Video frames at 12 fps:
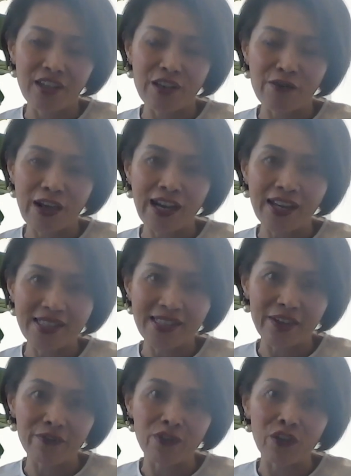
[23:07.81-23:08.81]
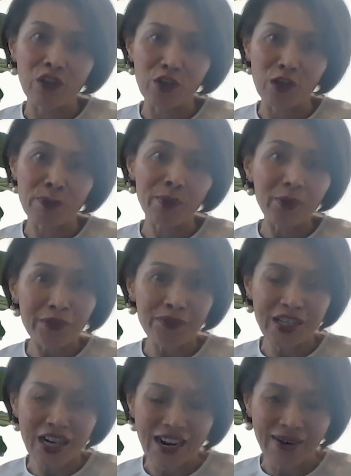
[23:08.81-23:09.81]
if I had stayed for a longer period
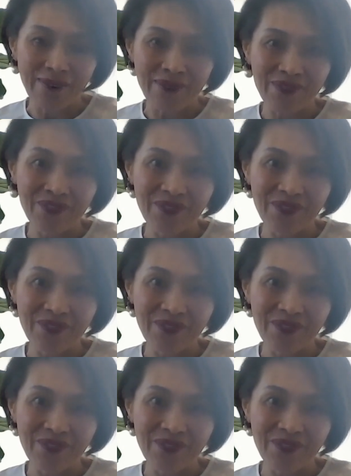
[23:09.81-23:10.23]
of time.